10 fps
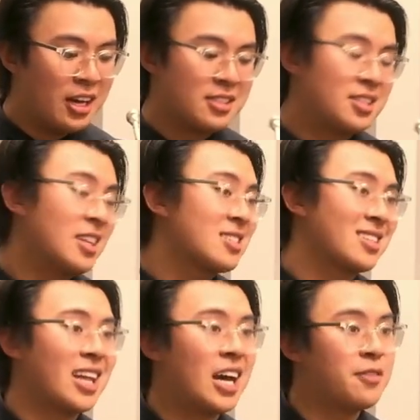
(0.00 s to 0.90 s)
acidic
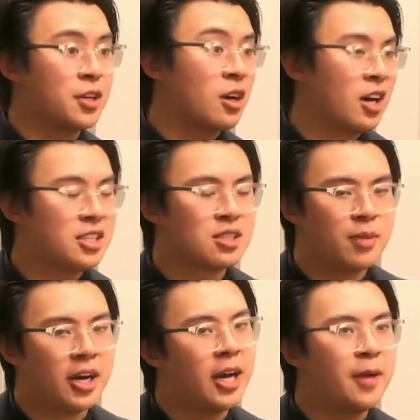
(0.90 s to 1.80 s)
saliva caused
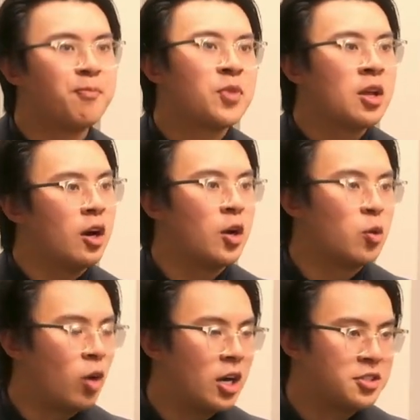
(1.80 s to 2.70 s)
by
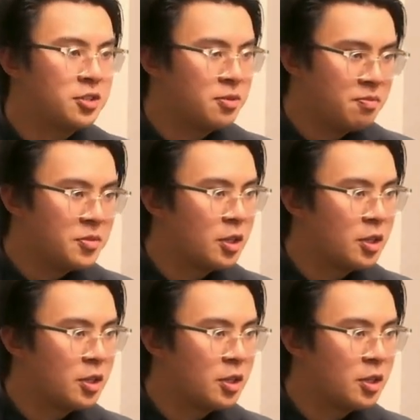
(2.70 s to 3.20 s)
unwashed,